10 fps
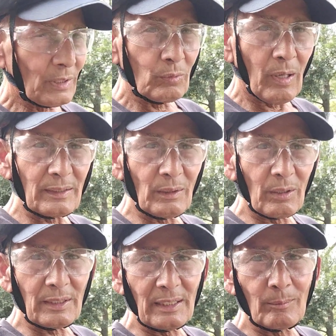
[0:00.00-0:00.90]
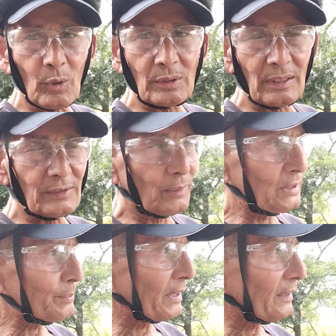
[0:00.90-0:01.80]
But what the ordinary mortals
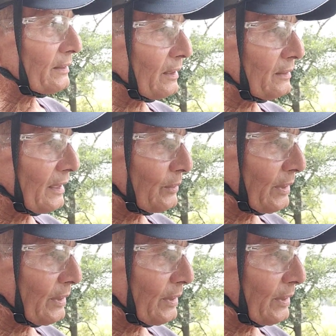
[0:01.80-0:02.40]
of this planet Earth are